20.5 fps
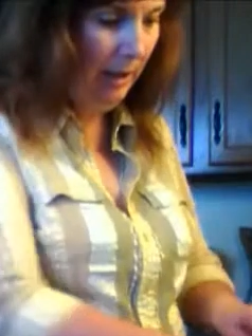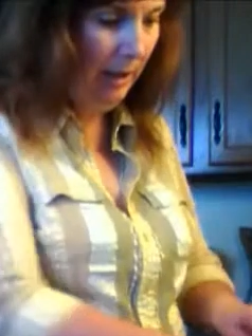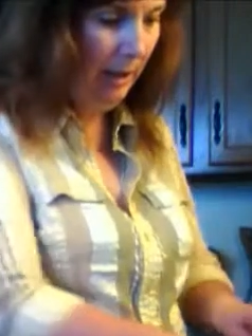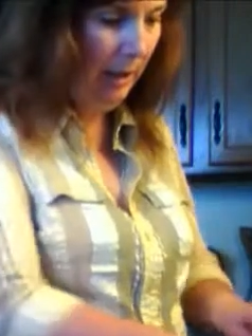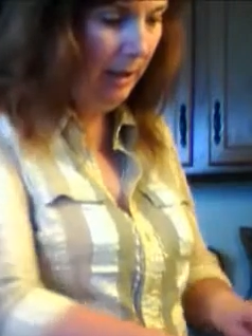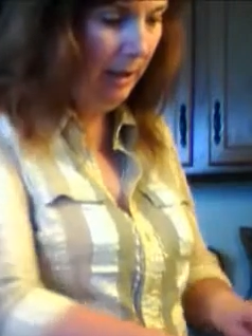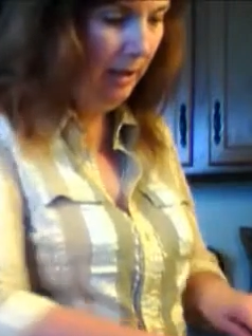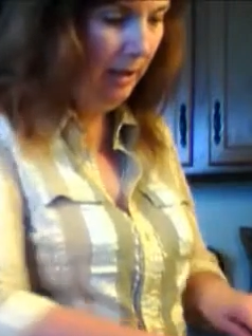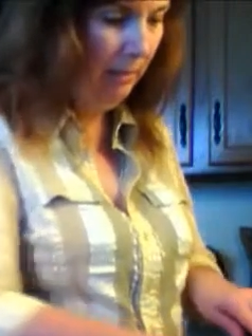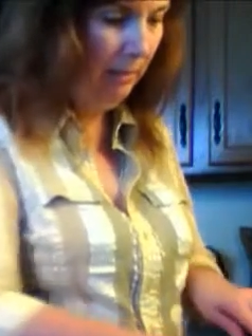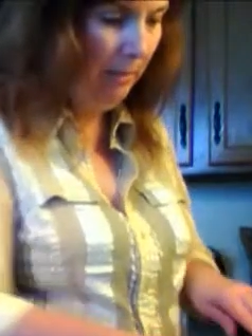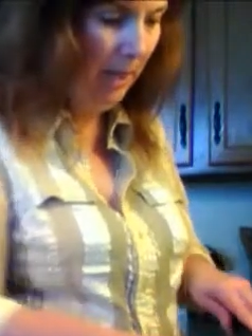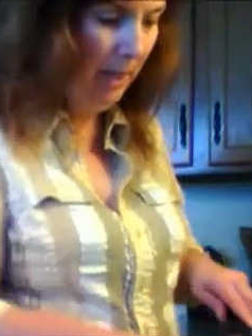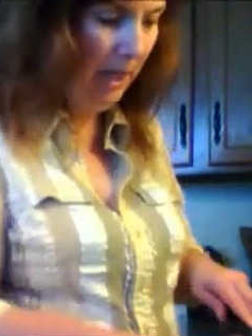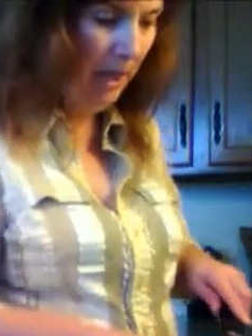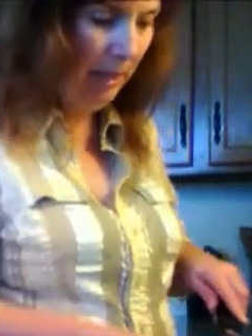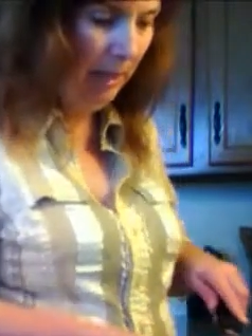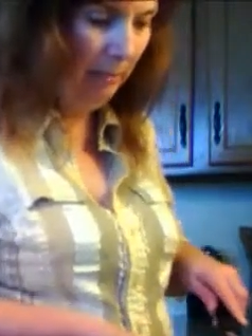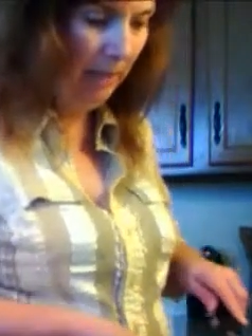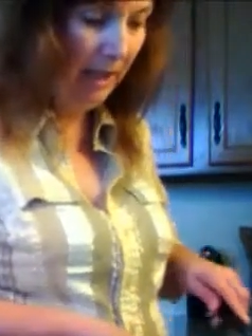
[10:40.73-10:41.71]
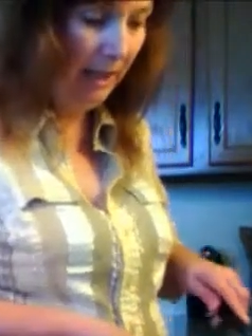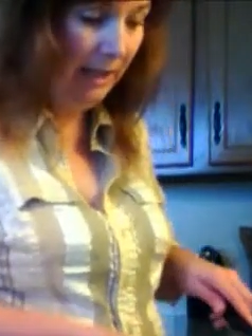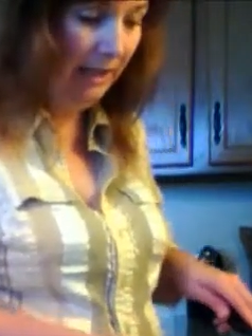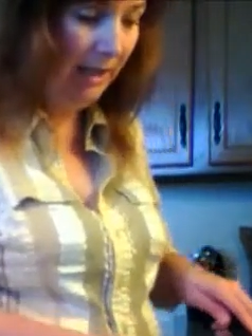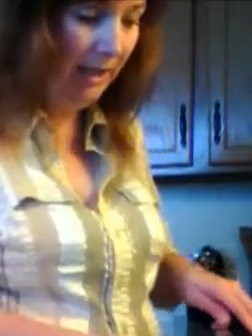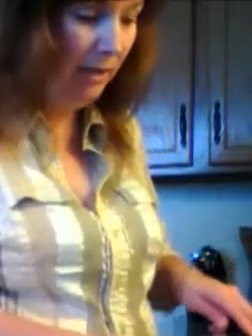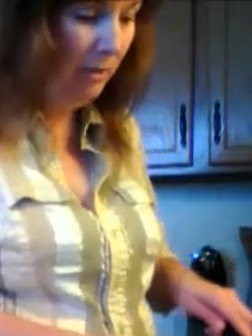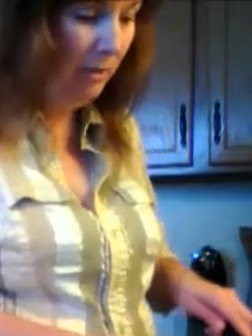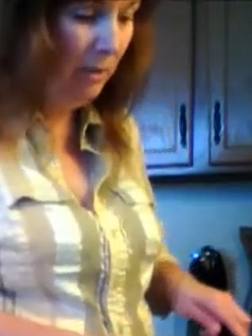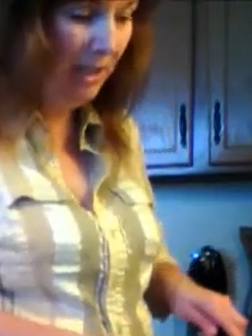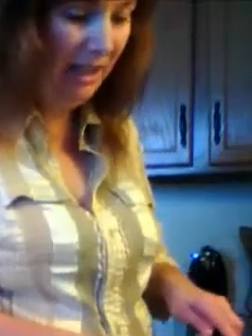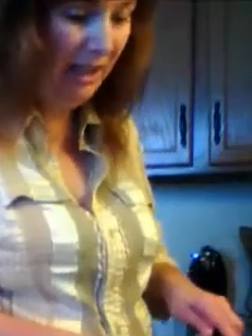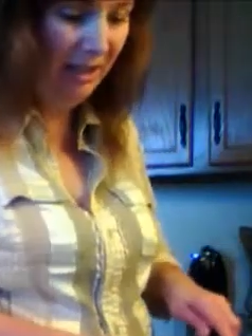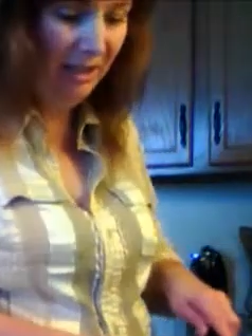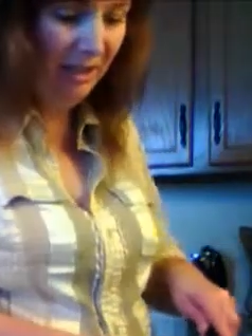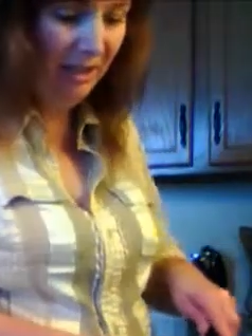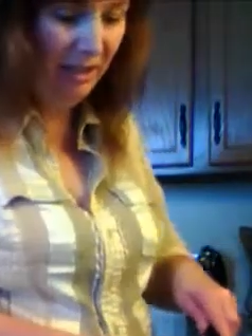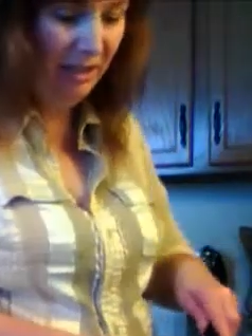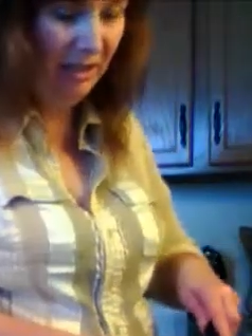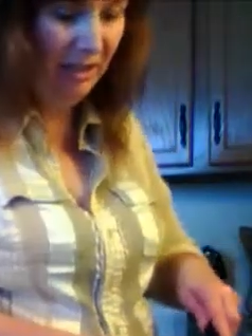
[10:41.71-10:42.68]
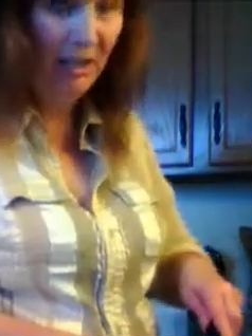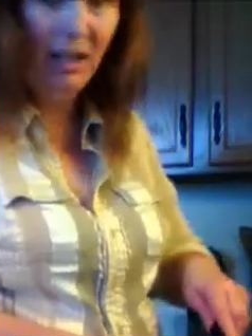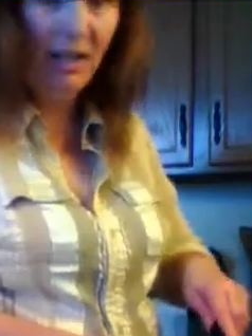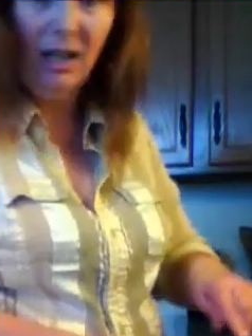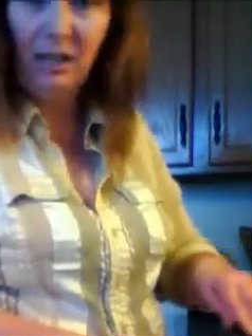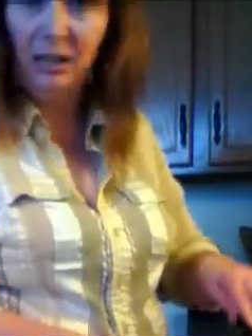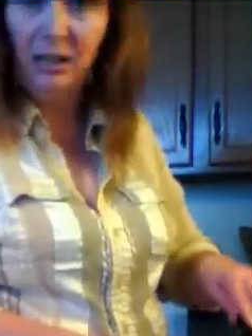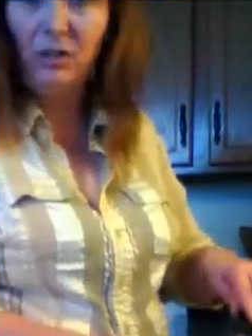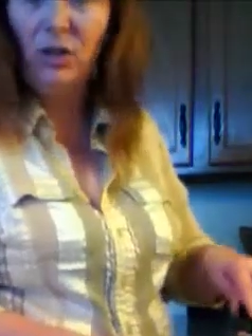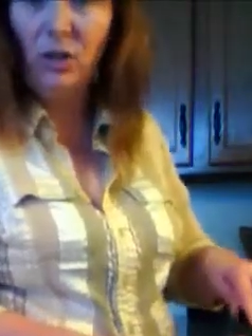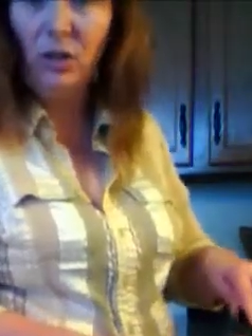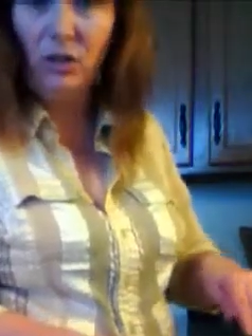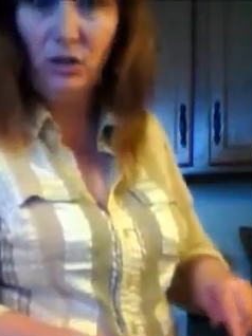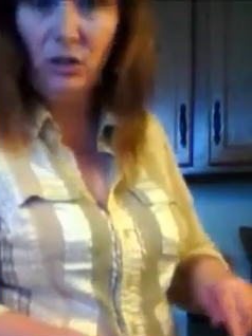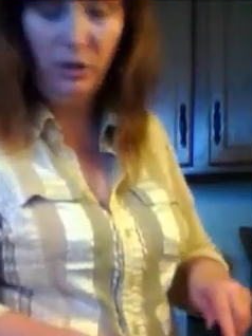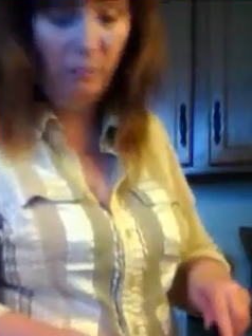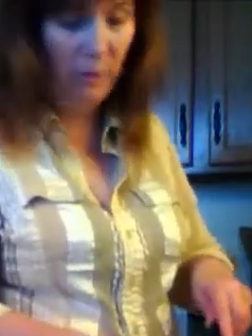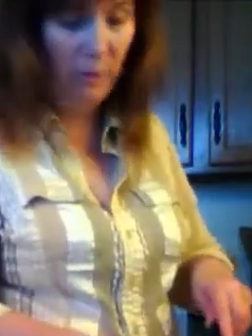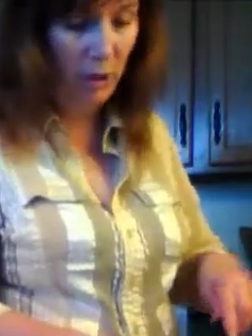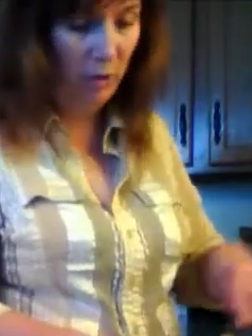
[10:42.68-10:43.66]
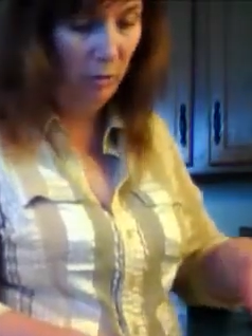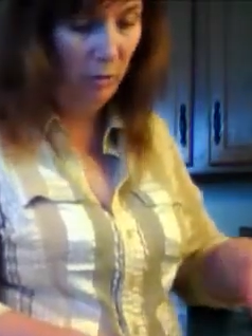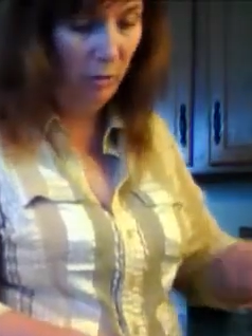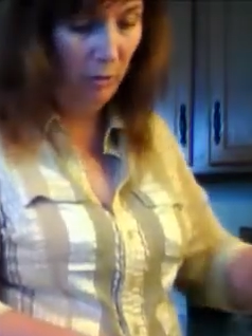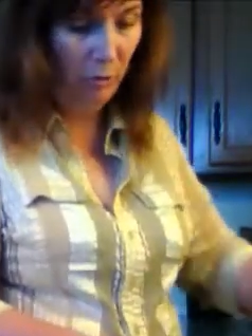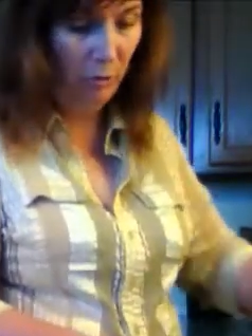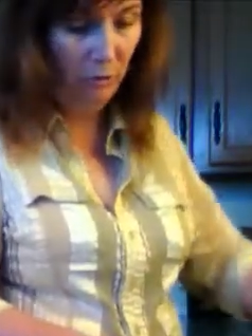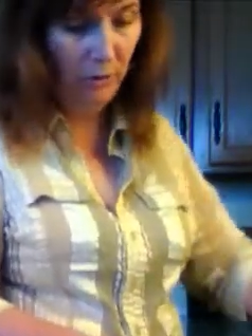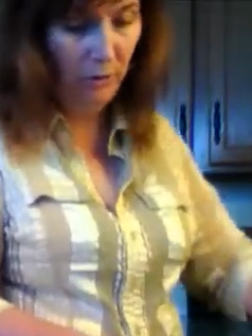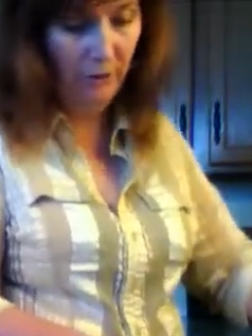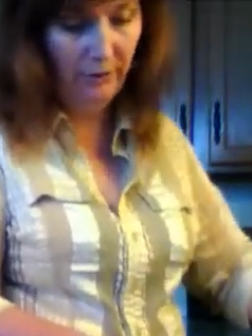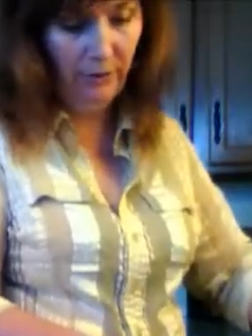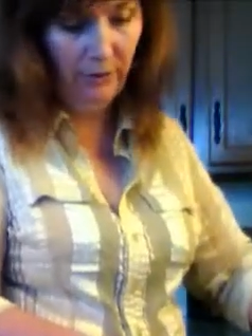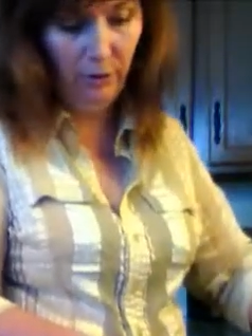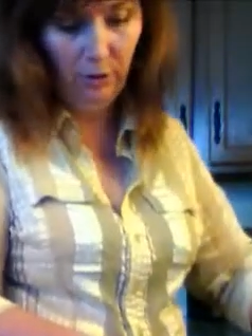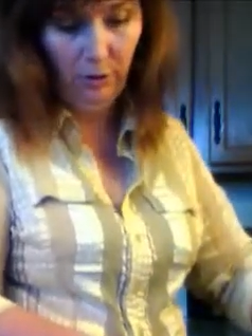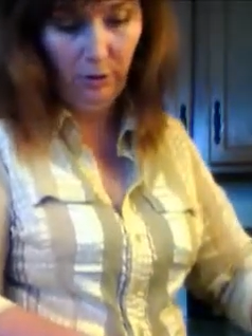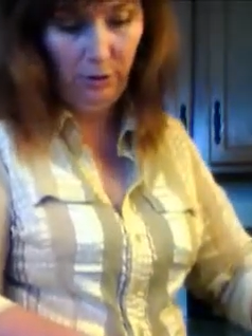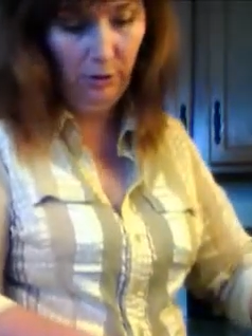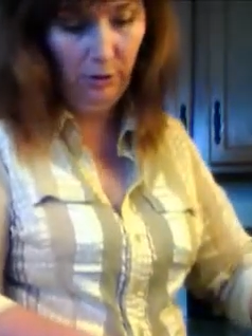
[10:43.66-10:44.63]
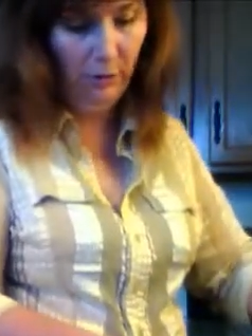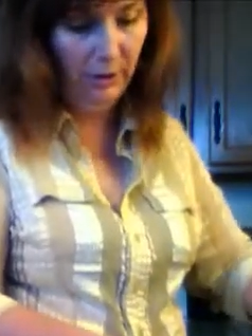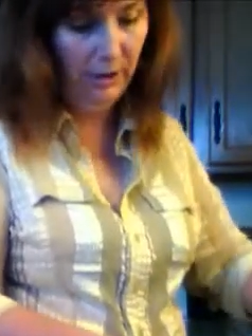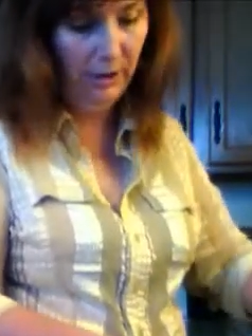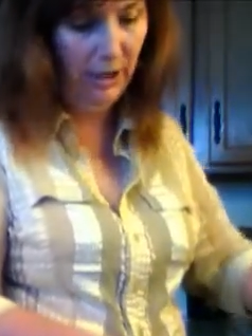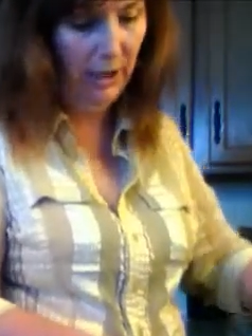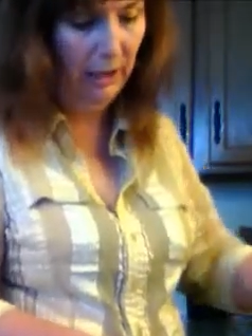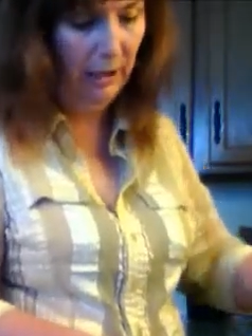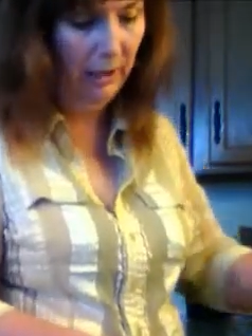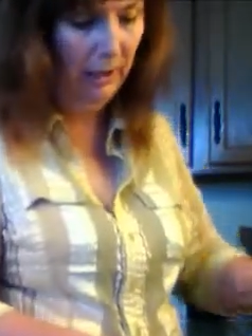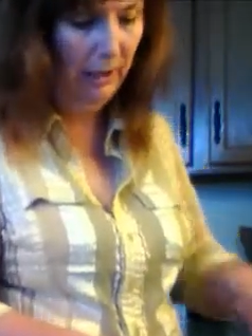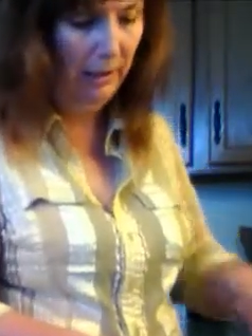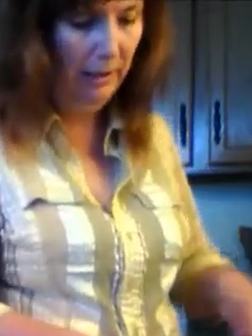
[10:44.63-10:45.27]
in the pan, because otherwise it just sticks to your spoon or whatever you're using.